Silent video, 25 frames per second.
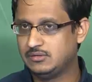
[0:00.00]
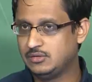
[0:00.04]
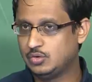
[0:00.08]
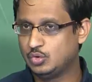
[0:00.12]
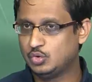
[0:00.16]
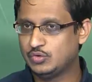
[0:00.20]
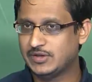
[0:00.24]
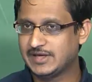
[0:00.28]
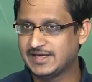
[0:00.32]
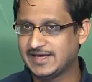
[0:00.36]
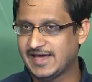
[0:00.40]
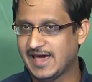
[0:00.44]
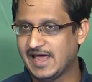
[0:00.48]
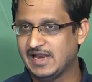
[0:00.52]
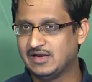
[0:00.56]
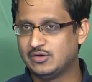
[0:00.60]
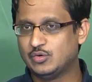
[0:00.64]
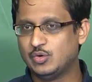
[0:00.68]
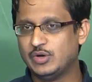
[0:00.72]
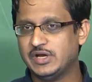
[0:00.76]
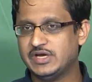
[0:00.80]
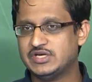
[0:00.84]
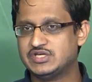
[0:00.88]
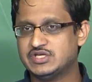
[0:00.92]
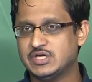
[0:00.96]
do the
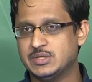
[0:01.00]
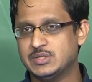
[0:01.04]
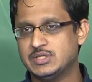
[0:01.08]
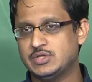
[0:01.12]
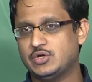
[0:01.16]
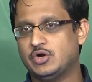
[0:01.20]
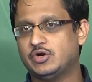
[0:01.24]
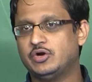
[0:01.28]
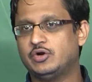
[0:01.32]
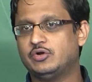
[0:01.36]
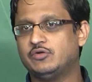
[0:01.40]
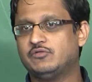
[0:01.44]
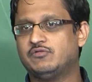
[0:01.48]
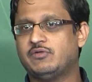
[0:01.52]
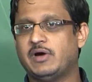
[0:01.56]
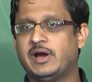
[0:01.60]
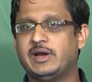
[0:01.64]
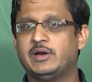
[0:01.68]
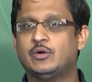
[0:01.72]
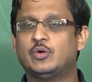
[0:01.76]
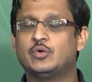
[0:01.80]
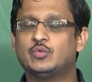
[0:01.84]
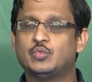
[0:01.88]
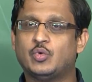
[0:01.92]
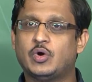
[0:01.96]
calculations in order to
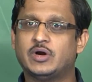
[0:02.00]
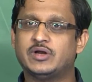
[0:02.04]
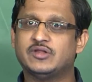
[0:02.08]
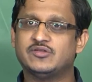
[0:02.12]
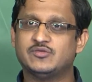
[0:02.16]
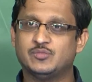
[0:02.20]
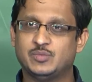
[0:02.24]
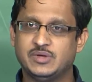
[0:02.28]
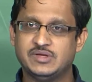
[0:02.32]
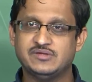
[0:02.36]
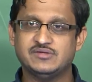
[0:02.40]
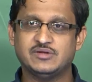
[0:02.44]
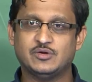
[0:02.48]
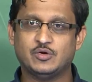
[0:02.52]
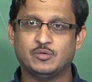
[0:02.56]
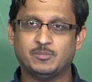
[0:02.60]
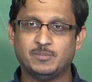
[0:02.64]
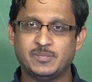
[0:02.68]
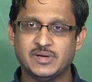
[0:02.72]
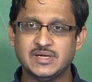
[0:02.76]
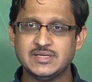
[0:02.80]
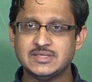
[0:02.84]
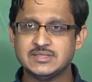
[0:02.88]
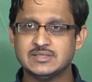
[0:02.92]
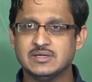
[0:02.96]
find out what is V0
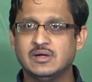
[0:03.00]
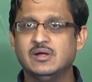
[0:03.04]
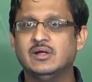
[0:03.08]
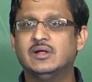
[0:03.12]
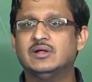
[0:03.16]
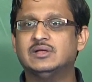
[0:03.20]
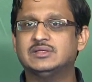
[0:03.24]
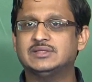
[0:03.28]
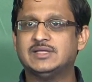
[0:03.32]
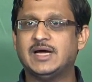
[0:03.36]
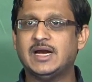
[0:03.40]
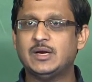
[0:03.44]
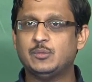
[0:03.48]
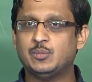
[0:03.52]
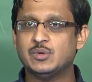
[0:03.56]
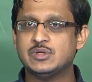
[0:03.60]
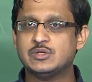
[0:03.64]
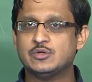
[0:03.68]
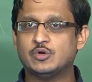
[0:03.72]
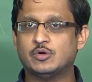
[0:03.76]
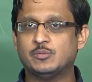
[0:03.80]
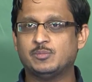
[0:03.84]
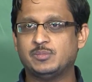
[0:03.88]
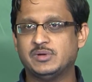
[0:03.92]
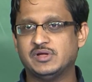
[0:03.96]
plus, that
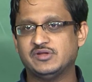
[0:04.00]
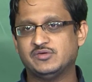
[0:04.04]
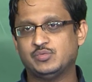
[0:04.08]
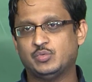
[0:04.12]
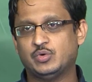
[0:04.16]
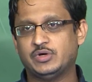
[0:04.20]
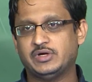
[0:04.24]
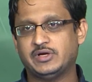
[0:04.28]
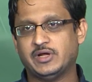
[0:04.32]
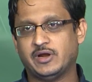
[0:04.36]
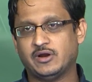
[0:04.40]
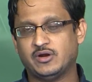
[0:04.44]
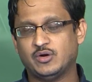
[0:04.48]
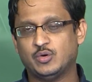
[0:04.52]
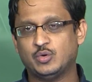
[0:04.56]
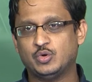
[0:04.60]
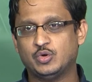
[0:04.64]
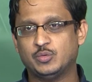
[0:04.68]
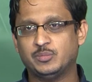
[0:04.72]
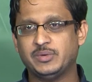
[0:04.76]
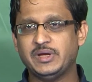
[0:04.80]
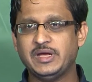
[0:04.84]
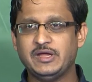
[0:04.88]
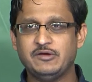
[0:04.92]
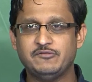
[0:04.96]
V0 plus would turn out to
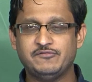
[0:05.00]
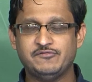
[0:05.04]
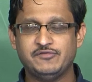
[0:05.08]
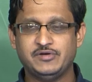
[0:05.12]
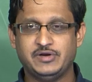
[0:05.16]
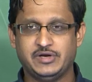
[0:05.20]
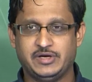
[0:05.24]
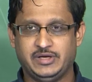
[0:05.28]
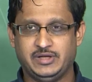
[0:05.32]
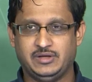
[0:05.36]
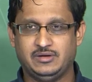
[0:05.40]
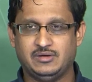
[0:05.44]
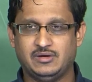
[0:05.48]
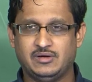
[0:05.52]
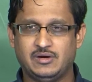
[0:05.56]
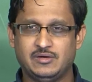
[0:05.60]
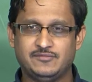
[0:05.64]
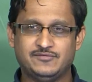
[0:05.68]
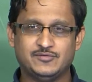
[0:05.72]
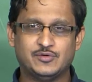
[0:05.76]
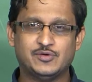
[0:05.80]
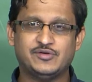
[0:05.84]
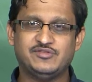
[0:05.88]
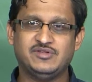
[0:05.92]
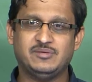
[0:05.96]
be infinity.
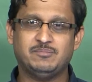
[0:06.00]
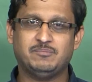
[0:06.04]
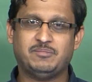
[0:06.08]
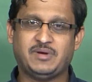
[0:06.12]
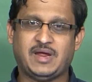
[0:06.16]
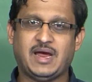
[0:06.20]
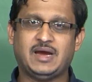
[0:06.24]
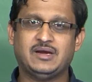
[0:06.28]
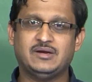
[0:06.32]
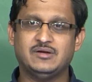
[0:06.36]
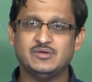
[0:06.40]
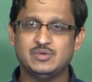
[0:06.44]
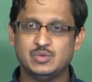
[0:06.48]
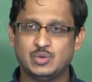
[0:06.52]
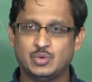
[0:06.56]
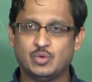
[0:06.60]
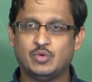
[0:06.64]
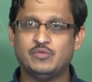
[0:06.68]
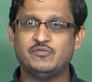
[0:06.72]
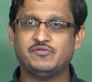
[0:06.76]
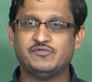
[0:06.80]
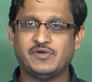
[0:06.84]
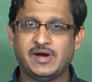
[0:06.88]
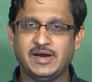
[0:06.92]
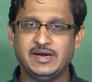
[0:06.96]
Of course, in practice you do
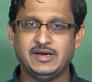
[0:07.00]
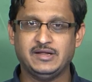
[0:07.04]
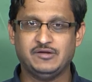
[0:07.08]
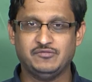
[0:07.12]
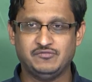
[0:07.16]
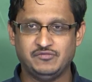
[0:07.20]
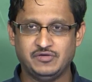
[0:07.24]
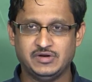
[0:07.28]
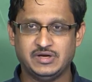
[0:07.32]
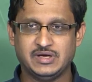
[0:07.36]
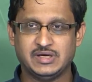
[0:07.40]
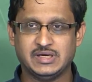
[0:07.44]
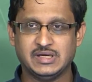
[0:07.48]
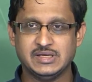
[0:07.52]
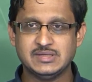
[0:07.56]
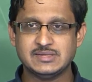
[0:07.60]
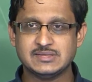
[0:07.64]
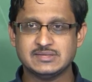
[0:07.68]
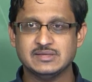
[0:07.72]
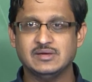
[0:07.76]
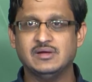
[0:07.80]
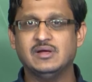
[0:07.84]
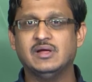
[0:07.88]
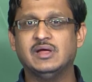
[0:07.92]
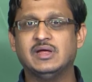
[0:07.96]
not find
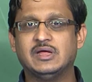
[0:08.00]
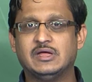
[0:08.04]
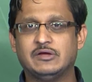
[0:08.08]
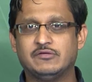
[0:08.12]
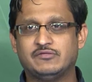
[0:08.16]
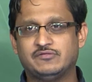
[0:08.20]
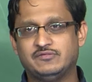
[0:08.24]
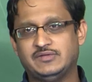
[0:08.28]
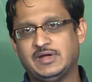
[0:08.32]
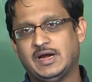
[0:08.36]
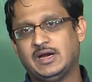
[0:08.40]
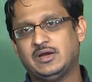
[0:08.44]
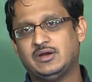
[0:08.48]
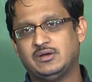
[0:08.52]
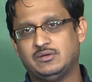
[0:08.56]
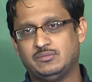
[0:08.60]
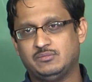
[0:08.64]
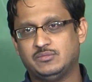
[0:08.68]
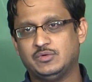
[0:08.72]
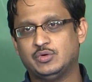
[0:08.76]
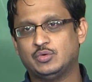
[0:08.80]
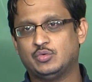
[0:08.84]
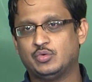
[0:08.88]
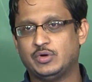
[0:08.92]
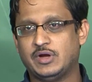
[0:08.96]
infinities. If that
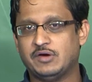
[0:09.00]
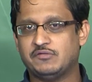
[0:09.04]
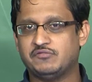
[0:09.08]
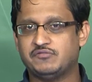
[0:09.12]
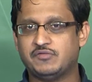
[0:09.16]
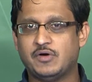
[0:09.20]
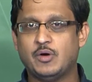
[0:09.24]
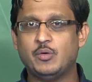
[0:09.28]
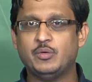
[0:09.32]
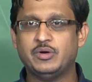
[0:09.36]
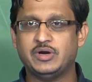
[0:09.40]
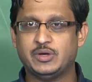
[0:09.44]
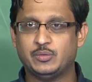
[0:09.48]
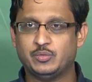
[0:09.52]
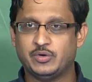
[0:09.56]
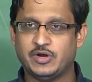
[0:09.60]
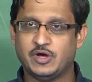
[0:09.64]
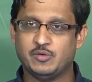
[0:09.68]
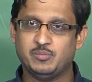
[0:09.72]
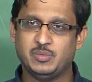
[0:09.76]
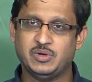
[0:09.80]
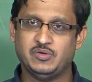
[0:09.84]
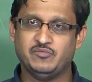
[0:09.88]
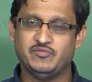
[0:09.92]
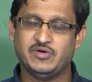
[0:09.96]
you could have found, it would
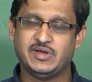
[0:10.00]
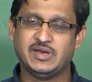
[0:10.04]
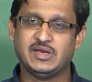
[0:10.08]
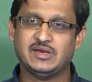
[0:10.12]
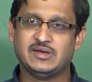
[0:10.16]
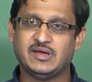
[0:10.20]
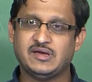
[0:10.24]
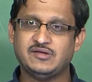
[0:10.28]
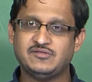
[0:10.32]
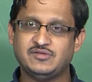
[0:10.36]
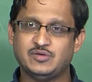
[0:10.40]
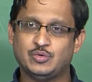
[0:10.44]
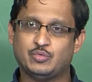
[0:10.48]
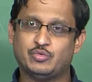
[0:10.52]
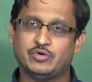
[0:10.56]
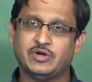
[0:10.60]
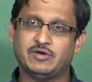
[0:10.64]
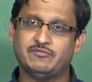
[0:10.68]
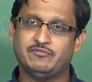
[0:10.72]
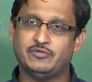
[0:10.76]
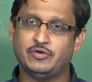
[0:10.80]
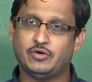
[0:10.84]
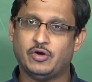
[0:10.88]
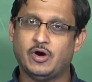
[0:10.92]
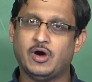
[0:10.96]
have been very nice. You could
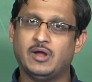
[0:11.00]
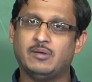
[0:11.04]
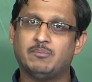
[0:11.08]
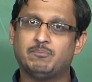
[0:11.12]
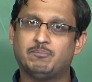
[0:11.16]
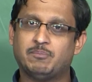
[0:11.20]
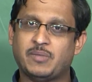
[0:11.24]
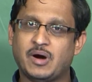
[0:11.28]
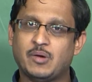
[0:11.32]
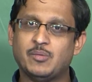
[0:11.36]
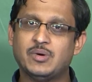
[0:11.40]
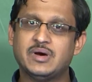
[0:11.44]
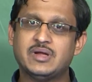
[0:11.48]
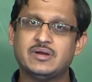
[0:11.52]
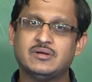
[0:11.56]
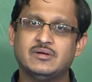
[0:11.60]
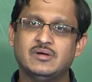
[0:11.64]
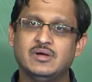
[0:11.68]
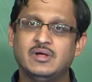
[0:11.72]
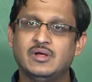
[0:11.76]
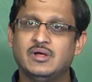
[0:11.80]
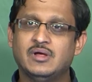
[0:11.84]
have drawn power,